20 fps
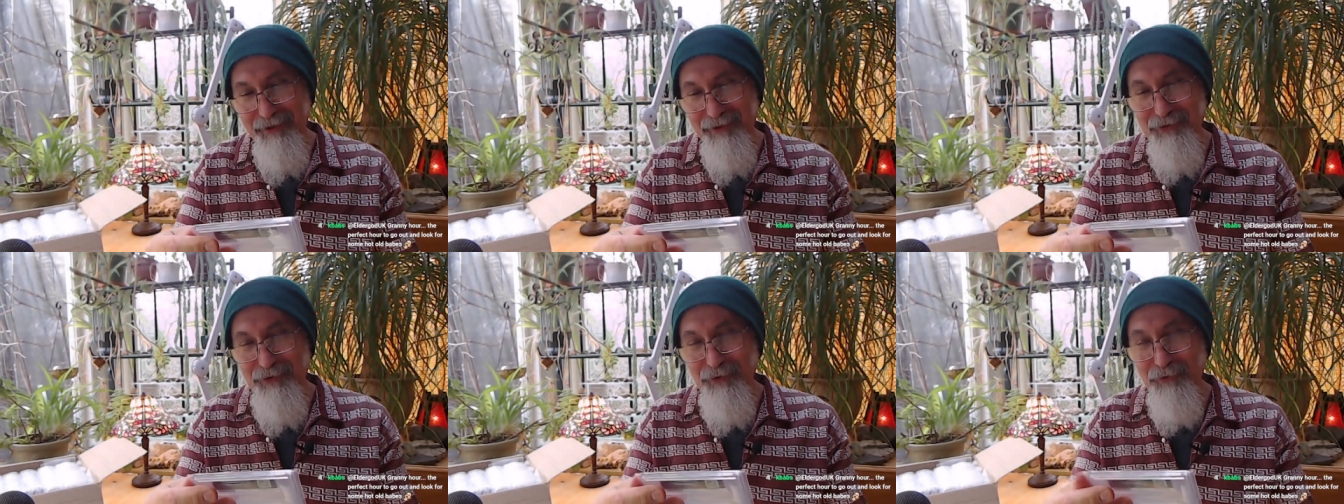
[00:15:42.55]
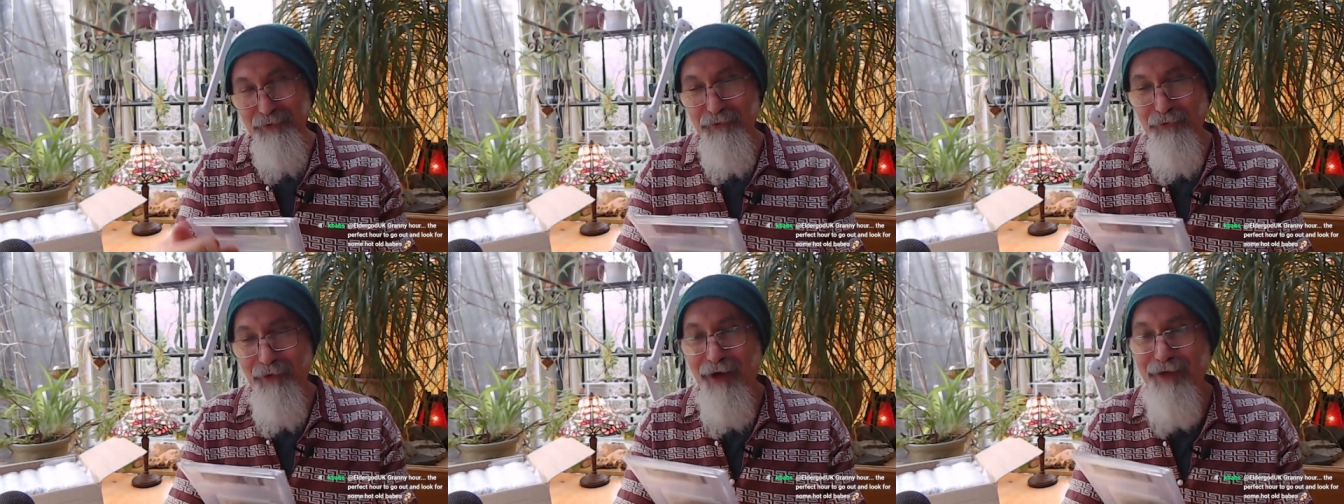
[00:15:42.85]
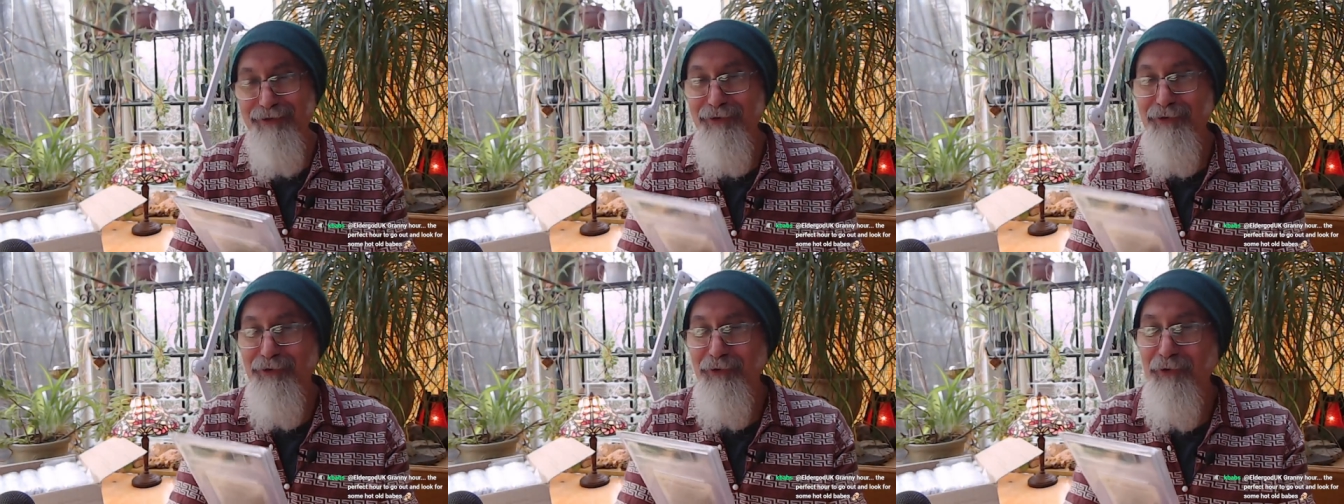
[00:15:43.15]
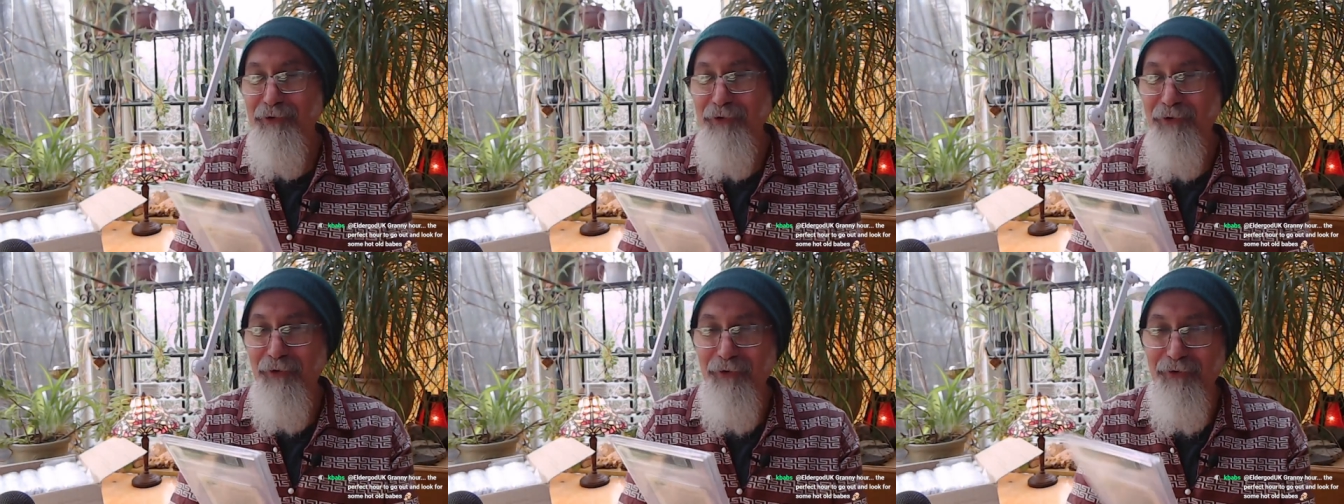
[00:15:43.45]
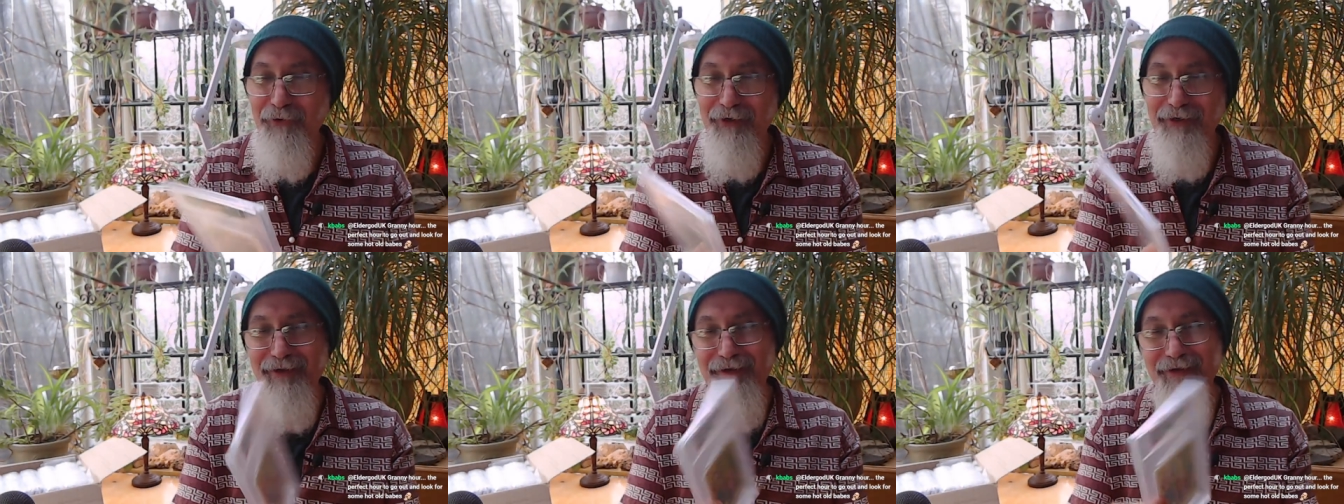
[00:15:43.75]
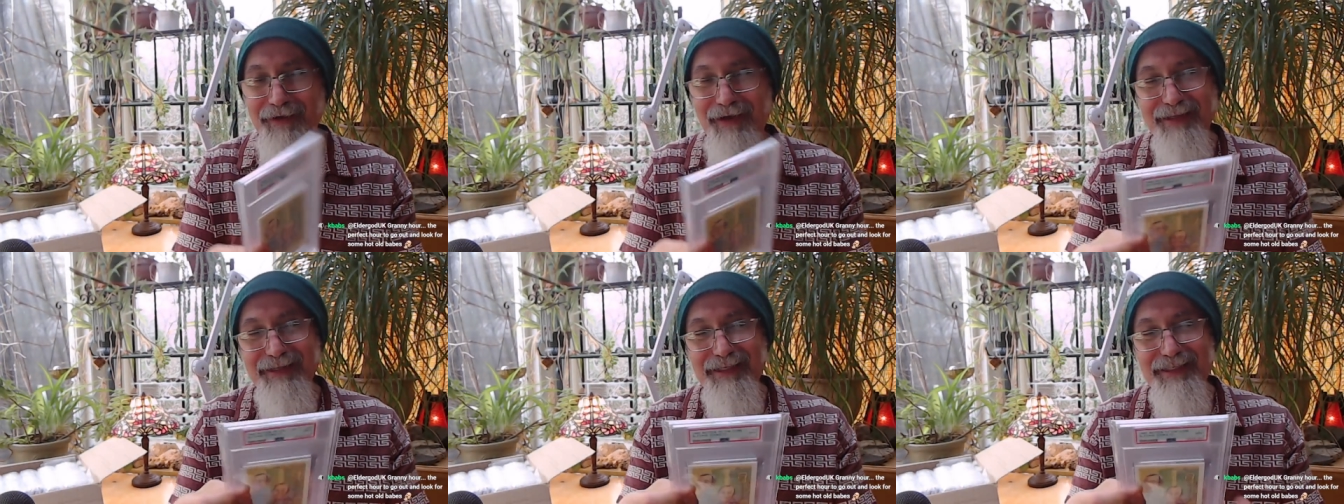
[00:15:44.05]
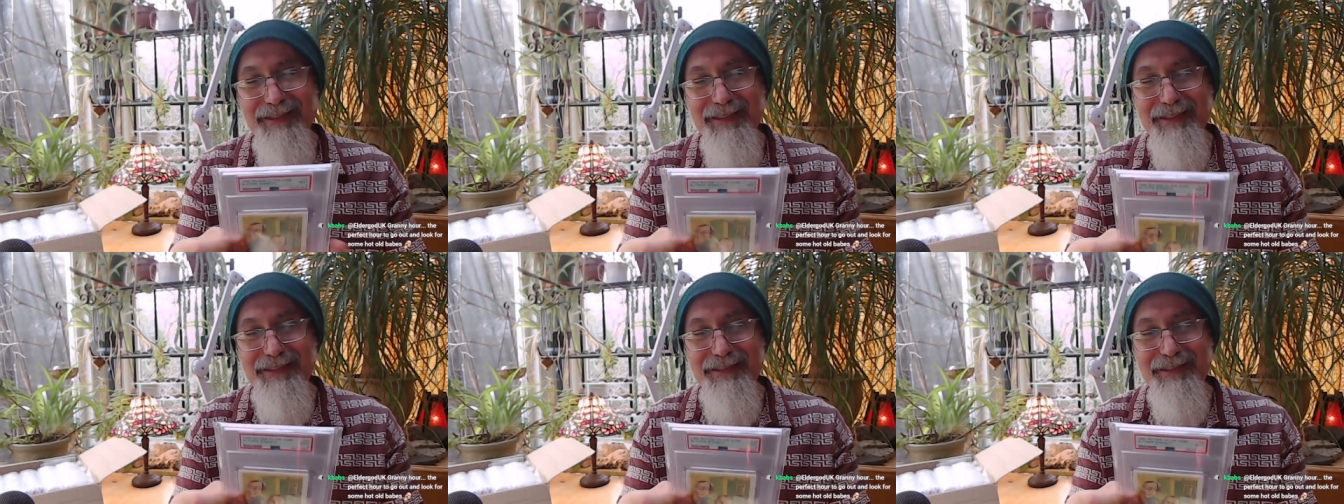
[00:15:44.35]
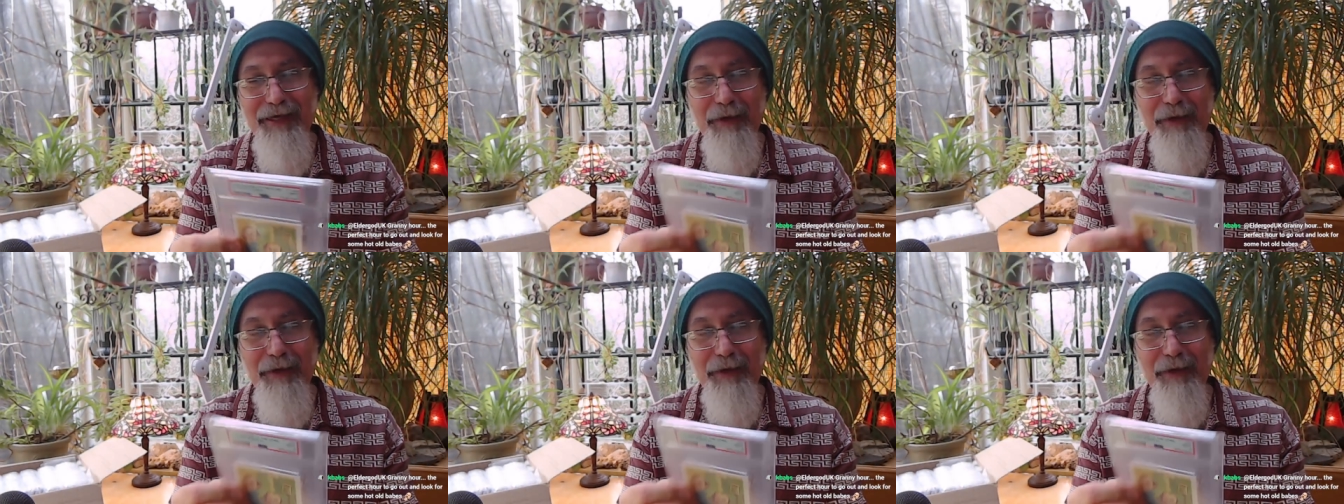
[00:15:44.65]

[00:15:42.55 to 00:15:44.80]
so rotten to the core and this is a